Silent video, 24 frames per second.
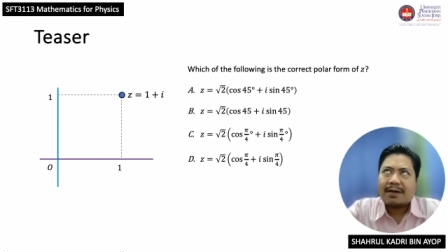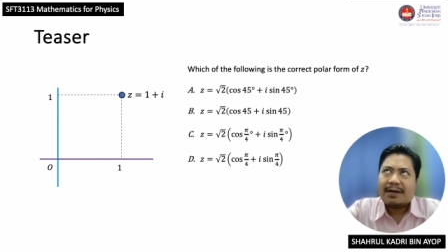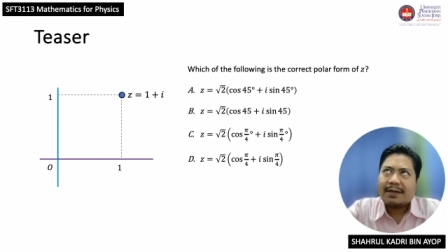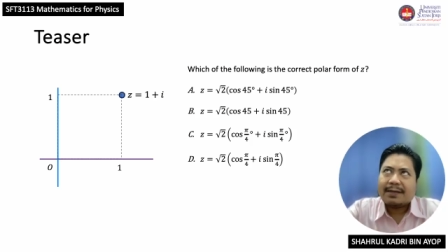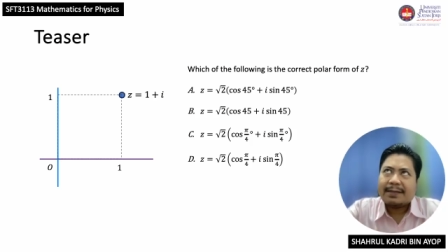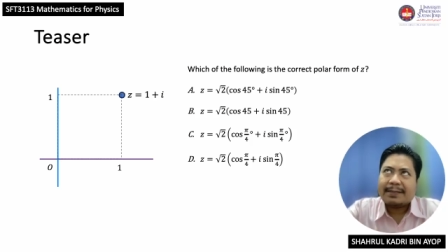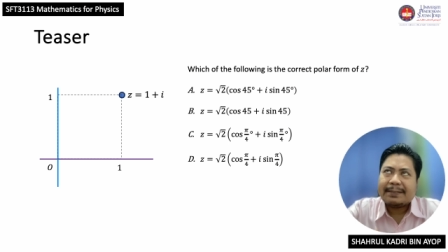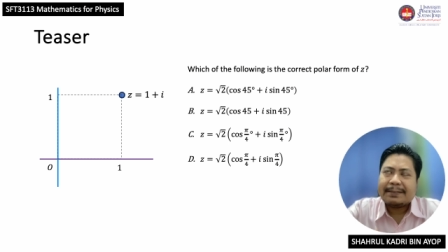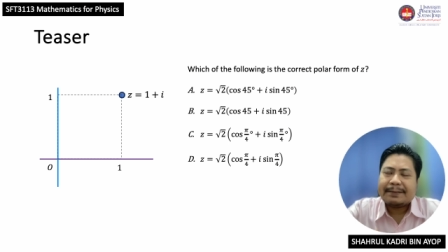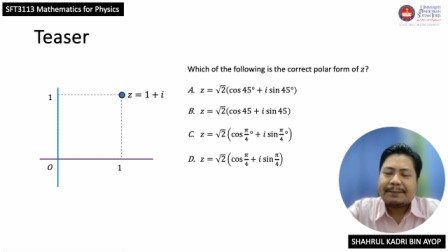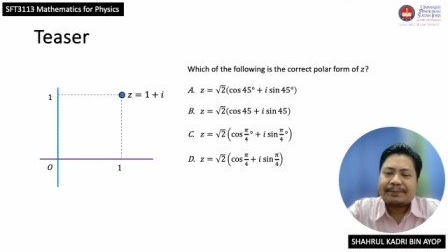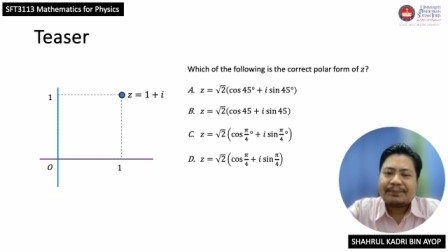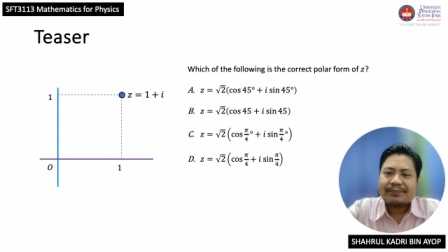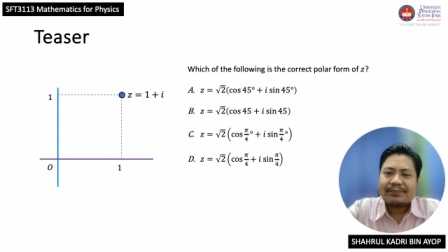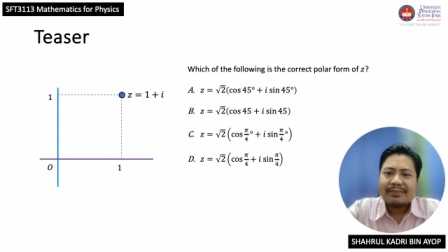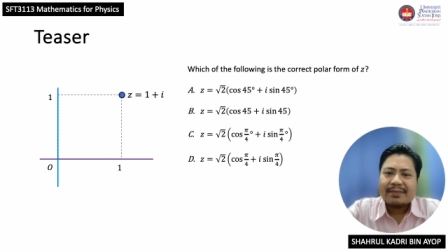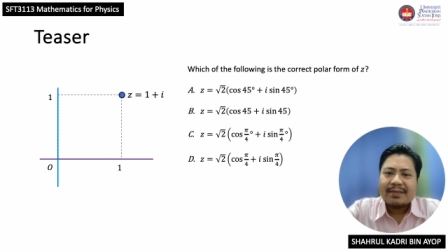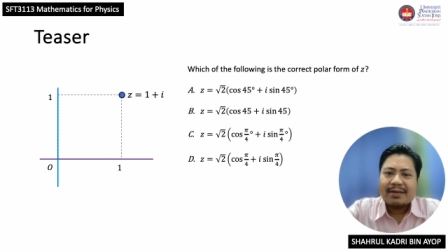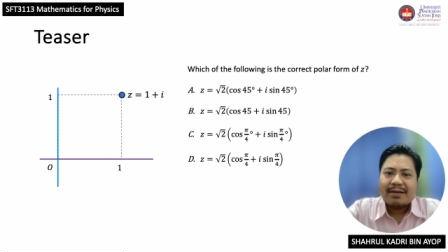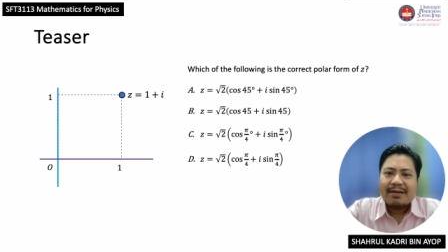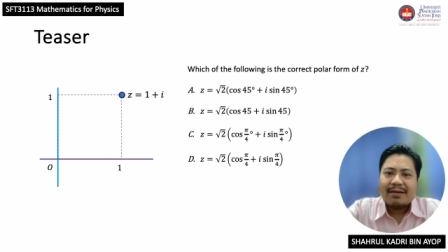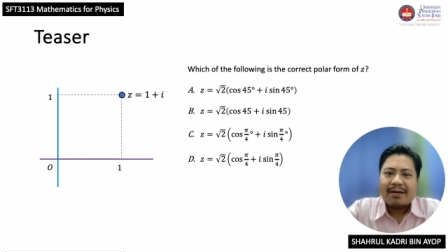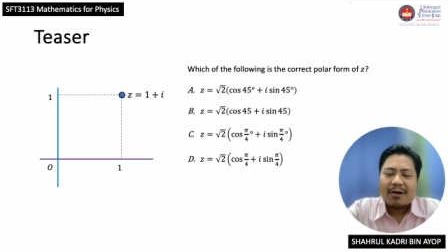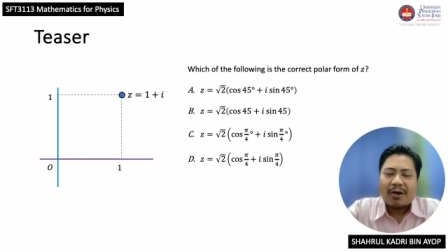um,
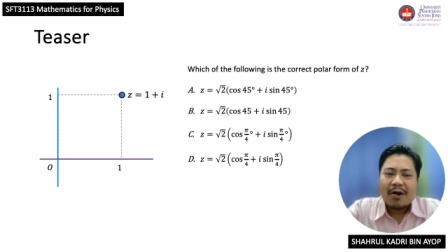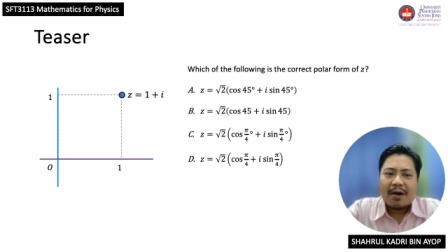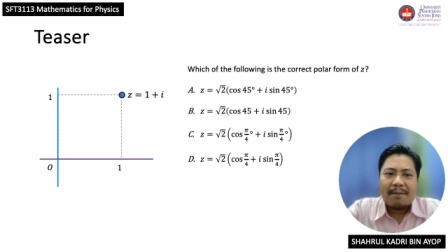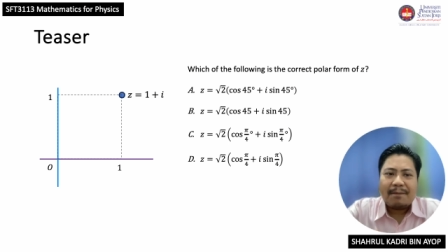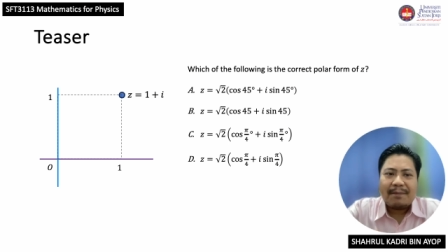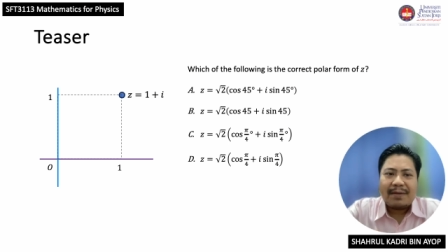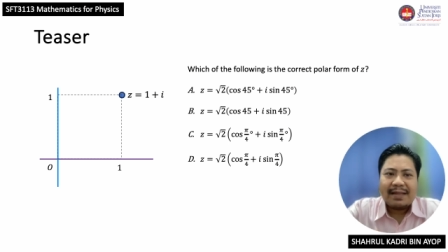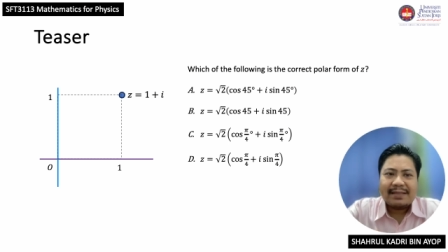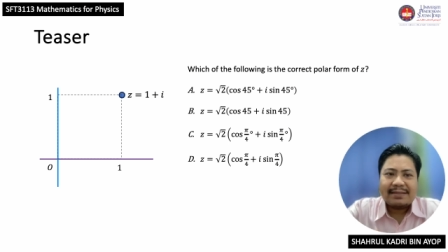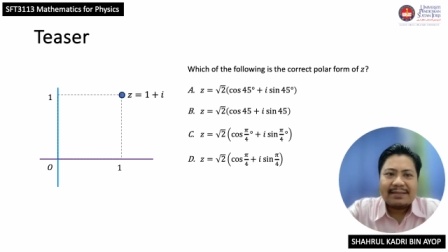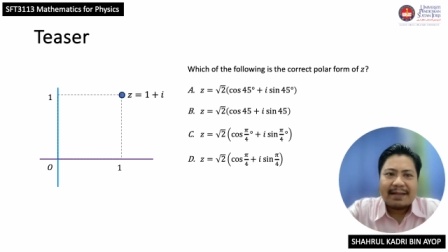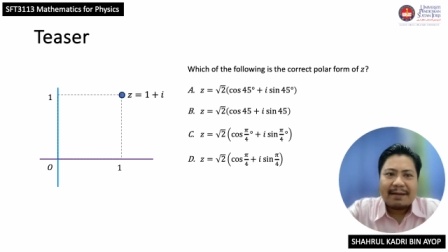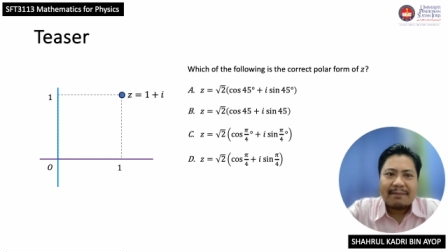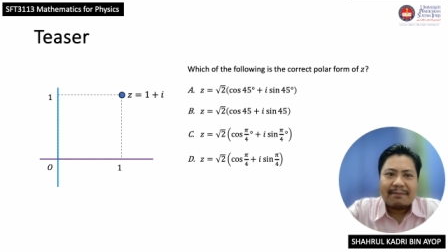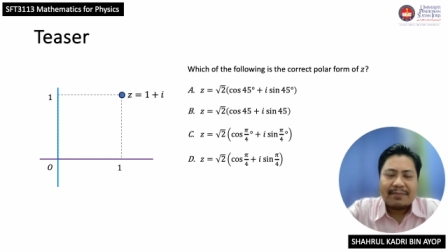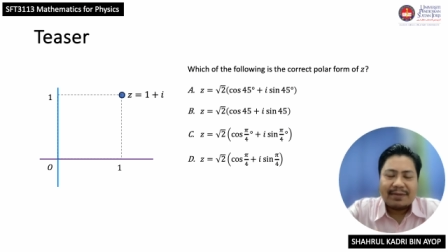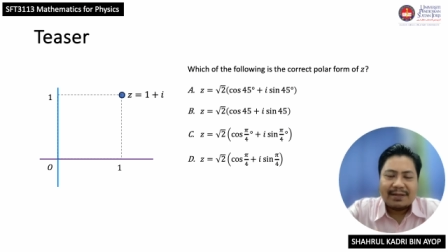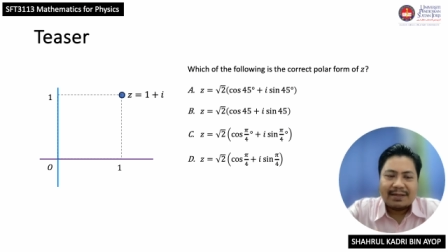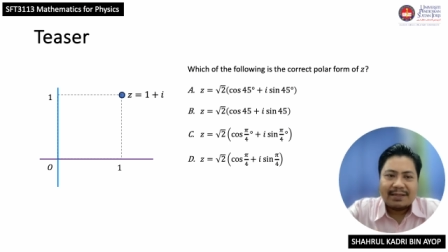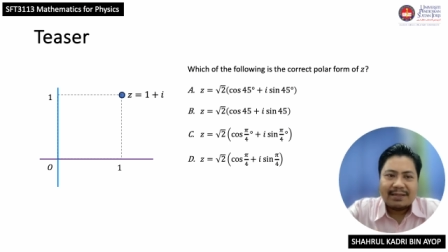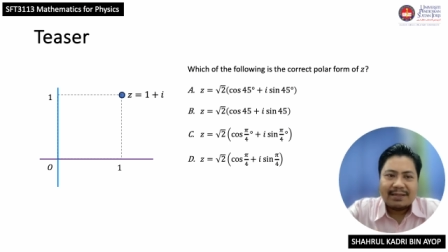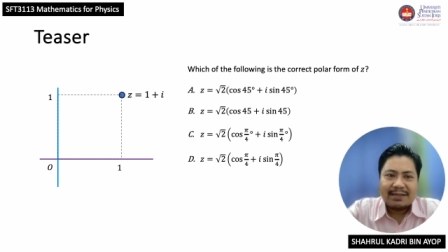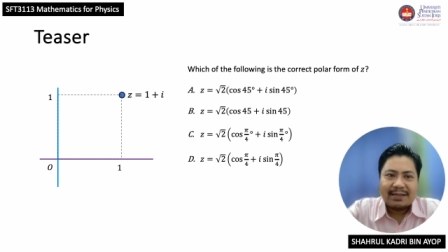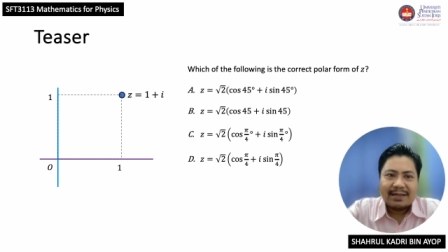complex
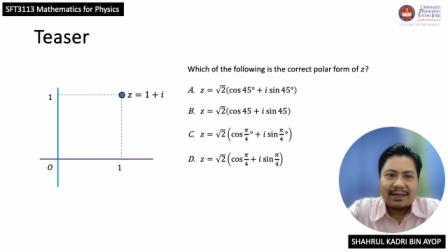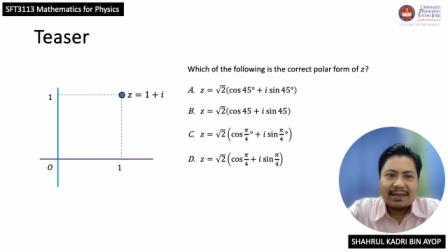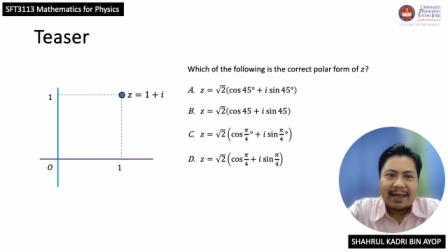number